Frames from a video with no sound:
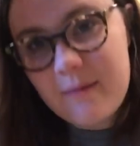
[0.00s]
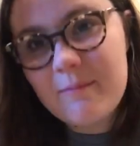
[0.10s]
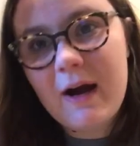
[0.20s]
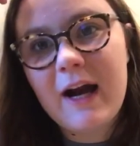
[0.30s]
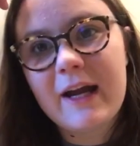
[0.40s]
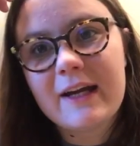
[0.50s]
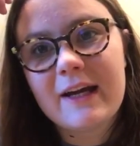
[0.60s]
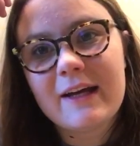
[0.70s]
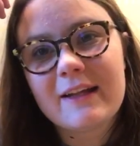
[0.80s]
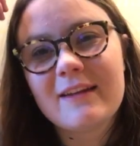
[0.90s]

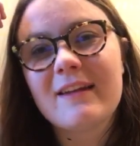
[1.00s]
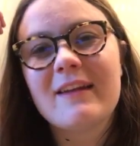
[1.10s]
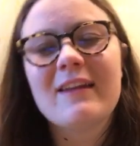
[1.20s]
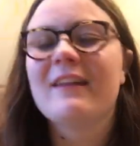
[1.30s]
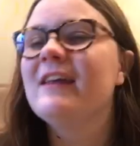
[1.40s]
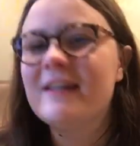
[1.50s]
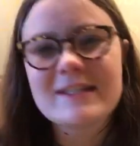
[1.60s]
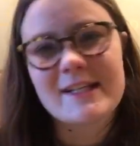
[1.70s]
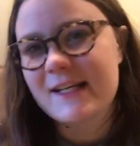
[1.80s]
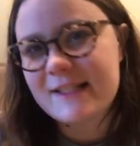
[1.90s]
my
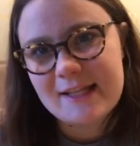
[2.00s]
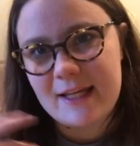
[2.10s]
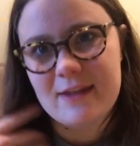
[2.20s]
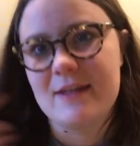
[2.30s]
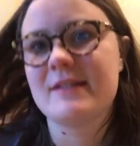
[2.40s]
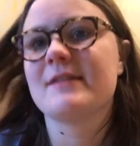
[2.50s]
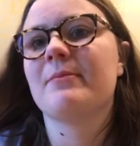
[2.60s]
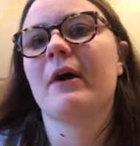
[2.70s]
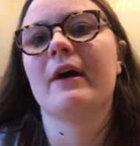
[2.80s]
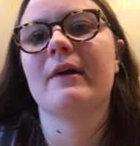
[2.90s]
least, I say least,
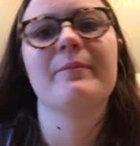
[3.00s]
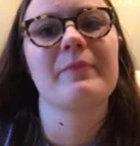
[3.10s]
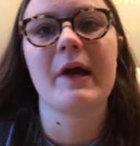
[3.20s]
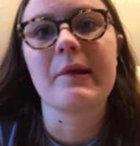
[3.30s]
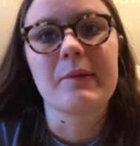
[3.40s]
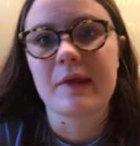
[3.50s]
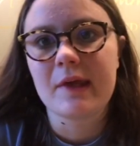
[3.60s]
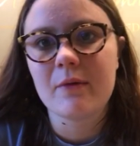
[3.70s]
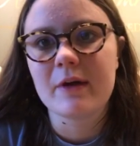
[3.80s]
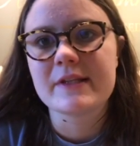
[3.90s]
but I don't think
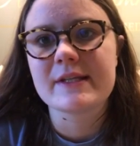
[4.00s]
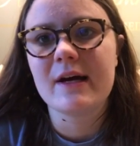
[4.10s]
it was